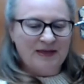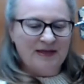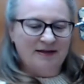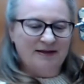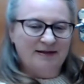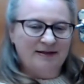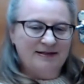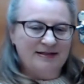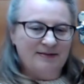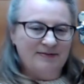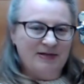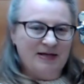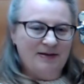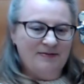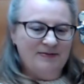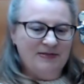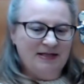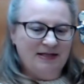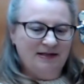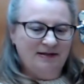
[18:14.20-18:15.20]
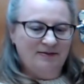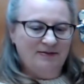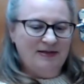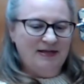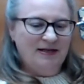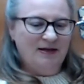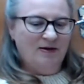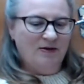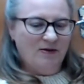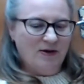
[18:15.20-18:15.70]
sometimes it can be
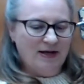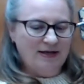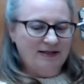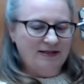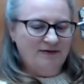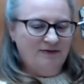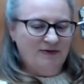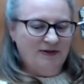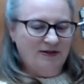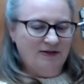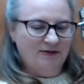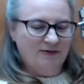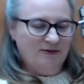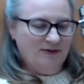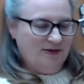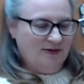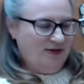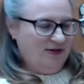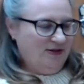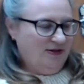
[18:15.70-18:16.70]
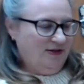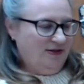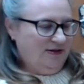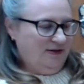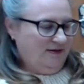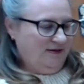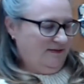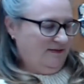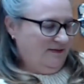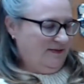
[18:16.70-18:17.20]
quite difficult to
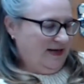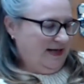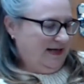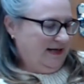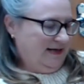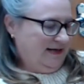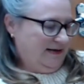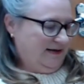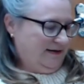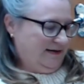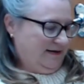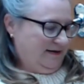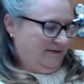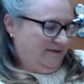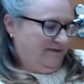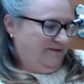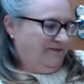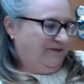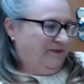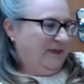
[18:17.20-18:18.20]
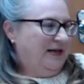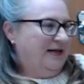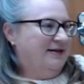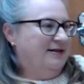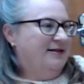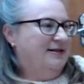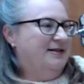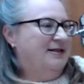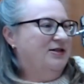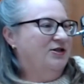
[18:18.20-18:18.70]
make a
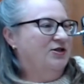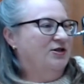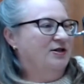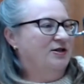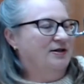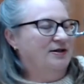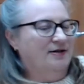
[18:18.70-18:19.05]
decision.